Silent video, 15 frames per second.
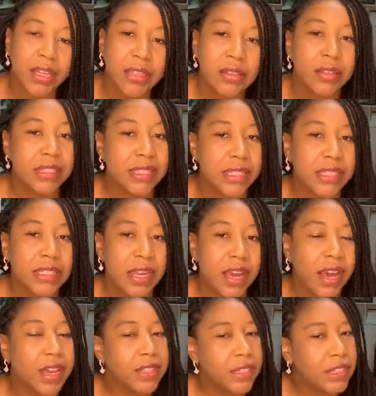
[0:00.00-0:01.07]
So
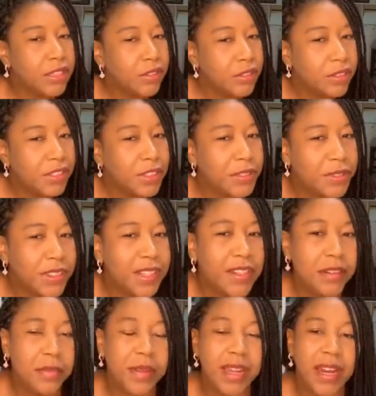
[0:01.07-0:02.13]
as I alluded to a
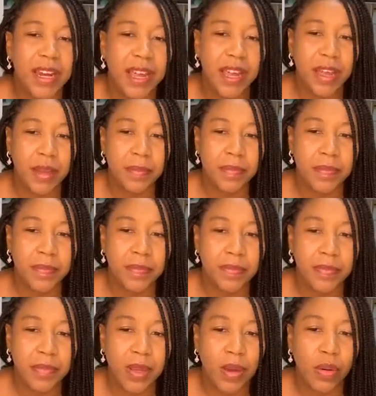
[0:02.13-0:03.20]
little bit,
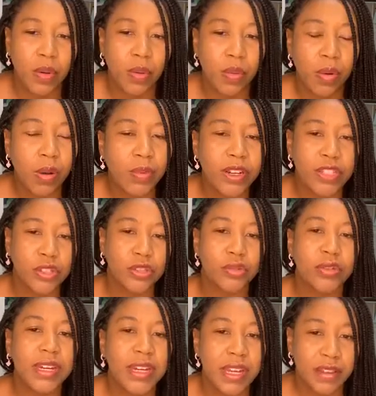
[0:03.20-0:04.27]
what we're
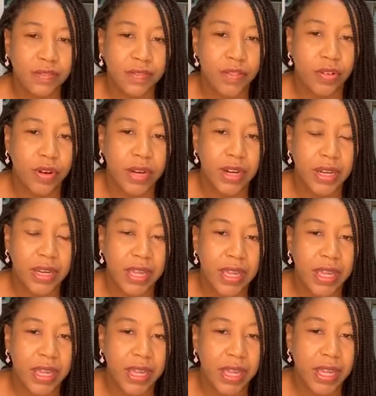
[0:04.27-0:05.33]
screening for
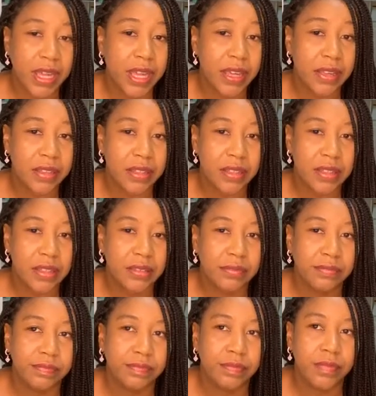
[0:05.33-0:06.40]
is
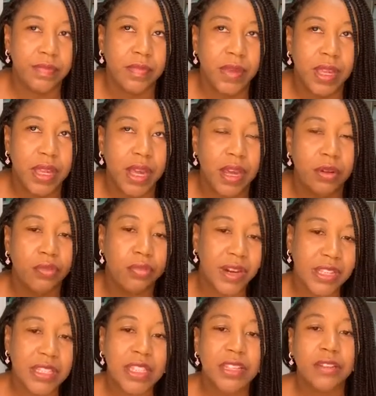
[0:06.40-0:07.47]

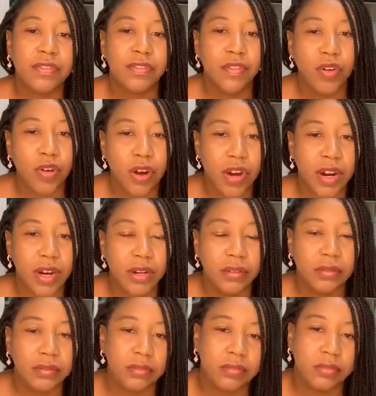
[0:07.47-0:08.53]
risk for